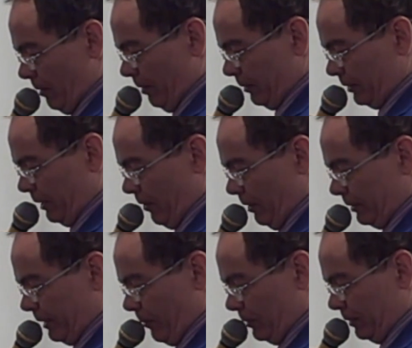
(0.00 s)
The
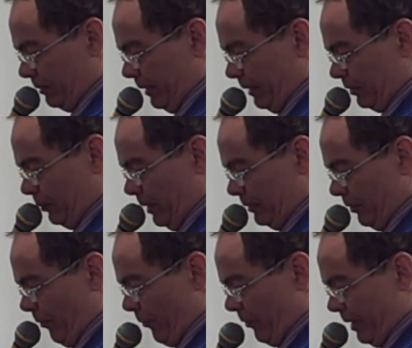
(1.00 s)
austerity sandwich contains
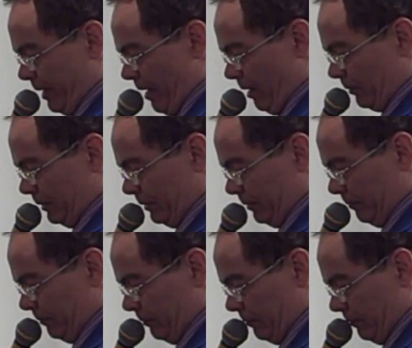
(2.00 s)
330
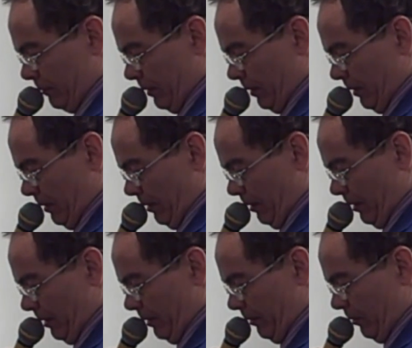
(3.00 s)
calories,
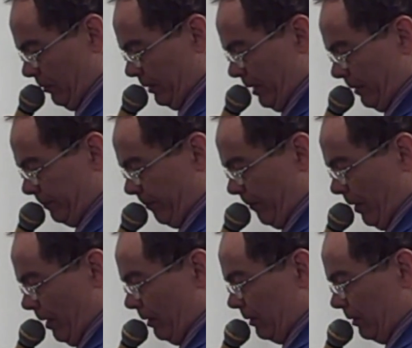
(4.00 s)
and it goes on.